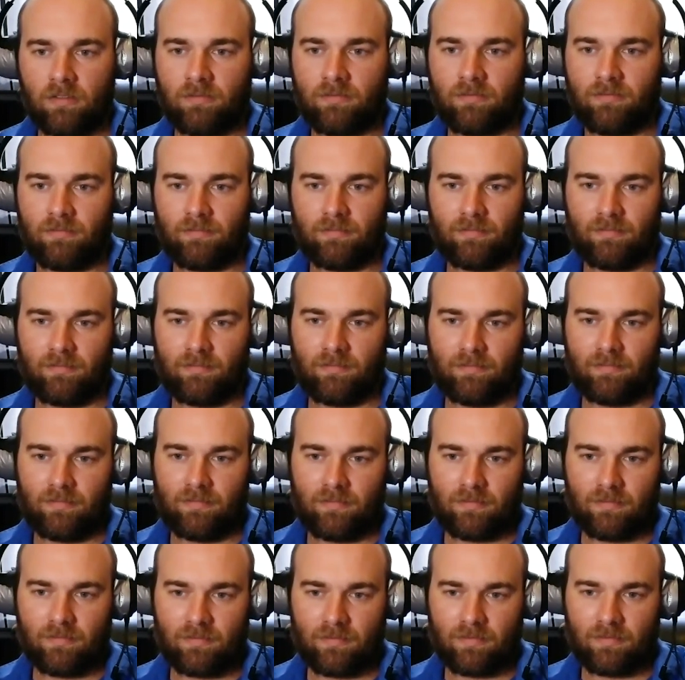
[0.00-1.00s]

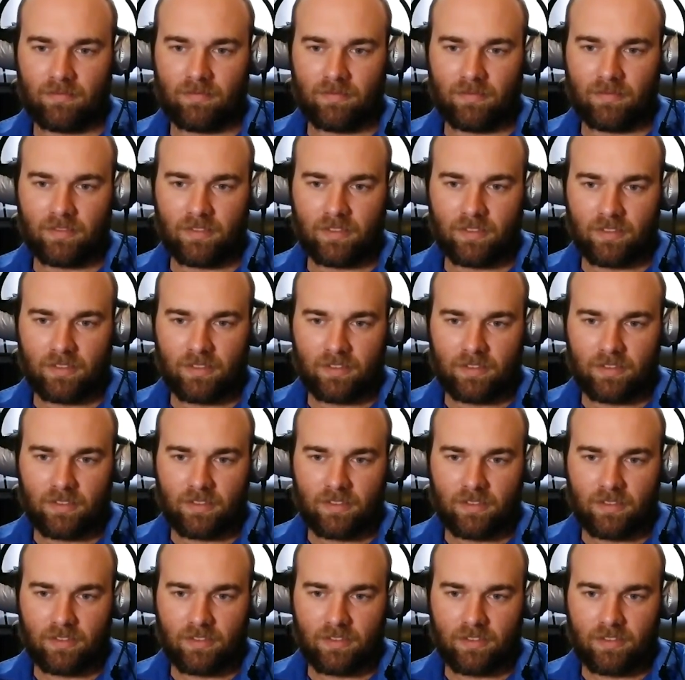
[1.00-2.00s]

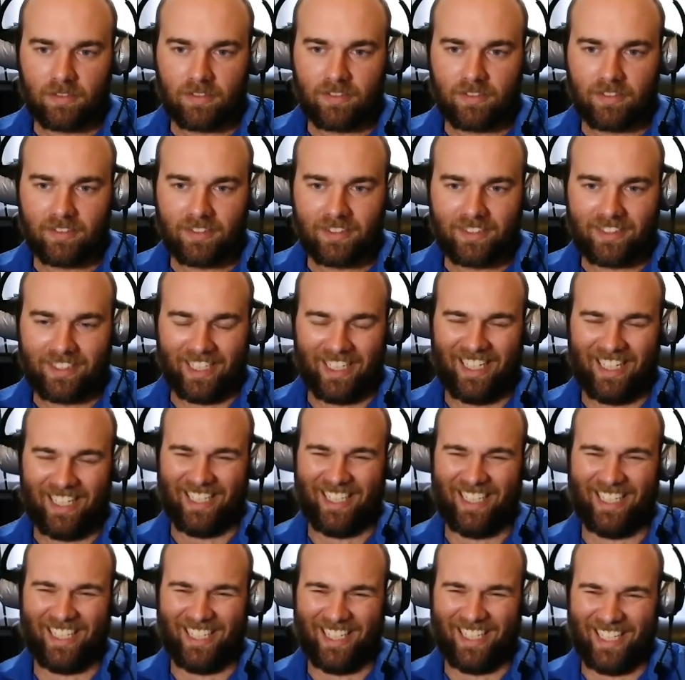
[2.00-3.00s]
(not speaking)